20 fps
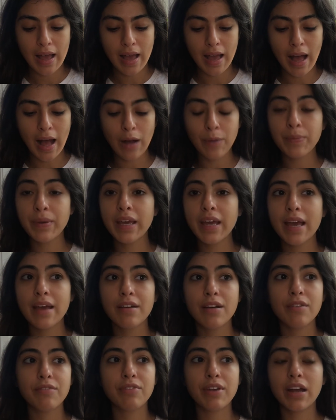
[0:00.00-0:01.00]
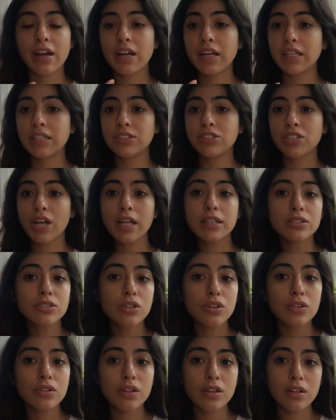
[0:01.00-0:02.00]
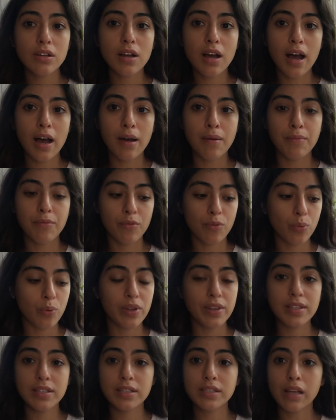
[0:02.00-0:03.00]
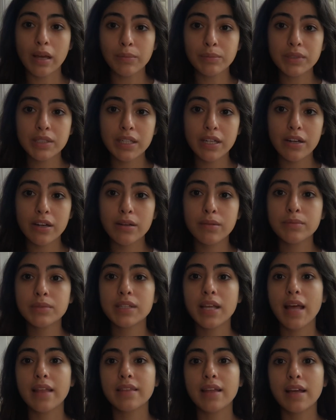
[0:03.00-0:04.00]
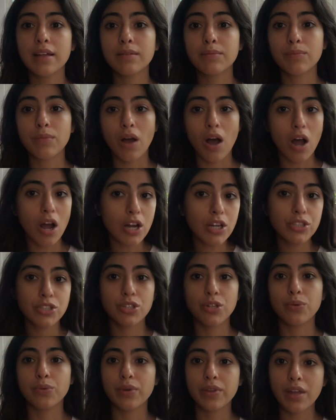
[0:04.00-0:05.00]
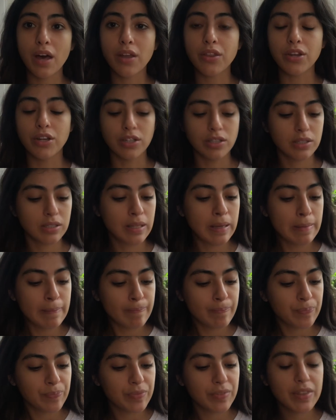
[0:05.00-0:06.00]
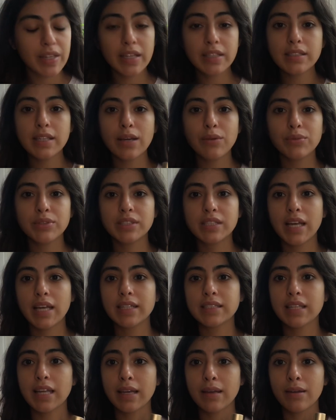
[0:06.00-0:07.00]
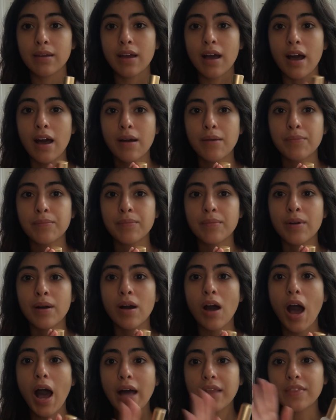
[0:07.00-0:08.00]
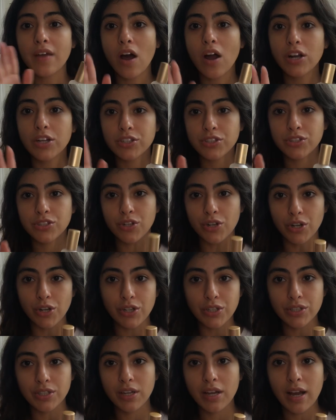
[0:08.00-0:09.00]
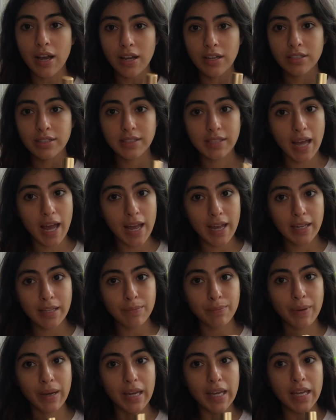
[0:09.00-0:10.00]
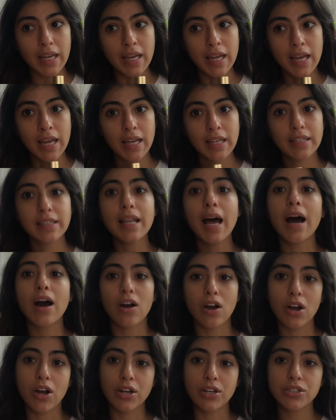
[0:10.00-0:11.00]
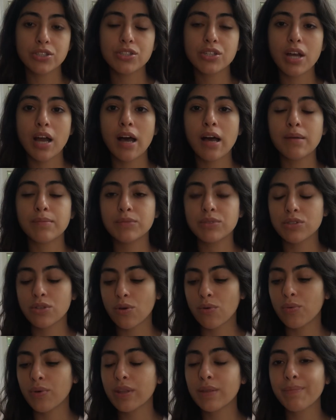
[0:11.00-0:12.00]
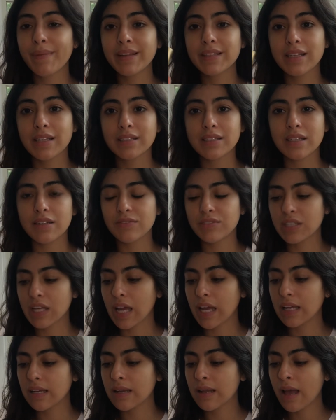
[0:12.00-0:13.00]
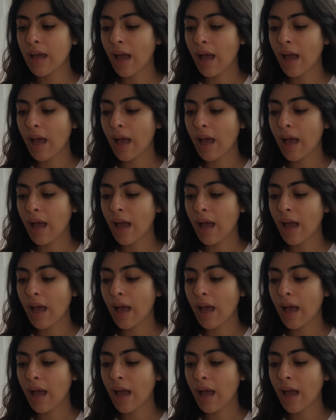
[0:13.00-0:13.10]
Albeit very gentle with some serums and then harsher with others. This, I would say, is like on the harsher side, but not harsh. So with my sensitive skin,